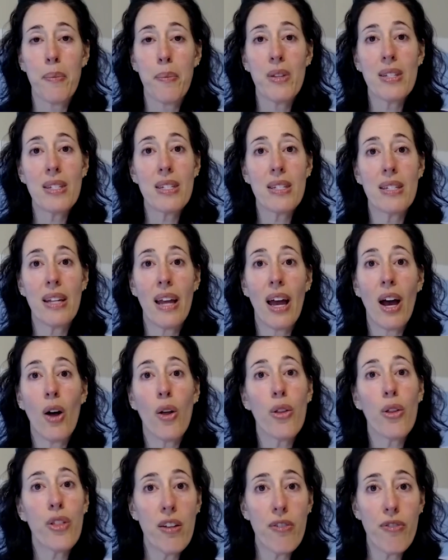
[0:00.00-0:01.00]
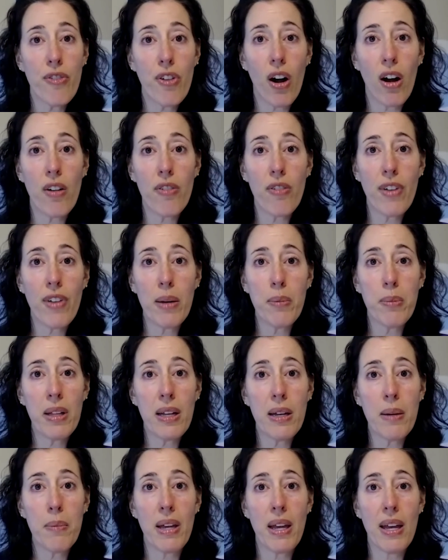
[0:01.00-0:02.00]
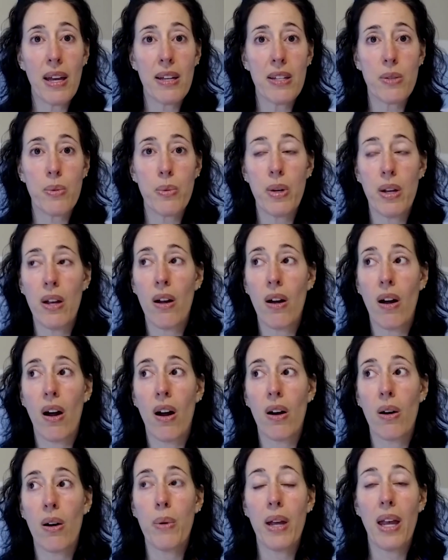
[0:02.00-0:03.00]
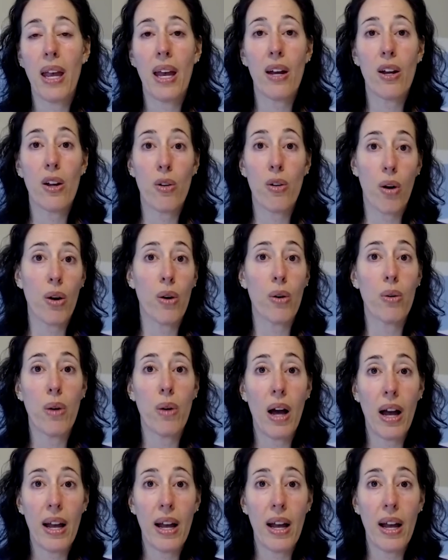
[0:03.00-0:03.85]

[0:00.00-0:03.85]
this isn't healthy for our family because we can't grow.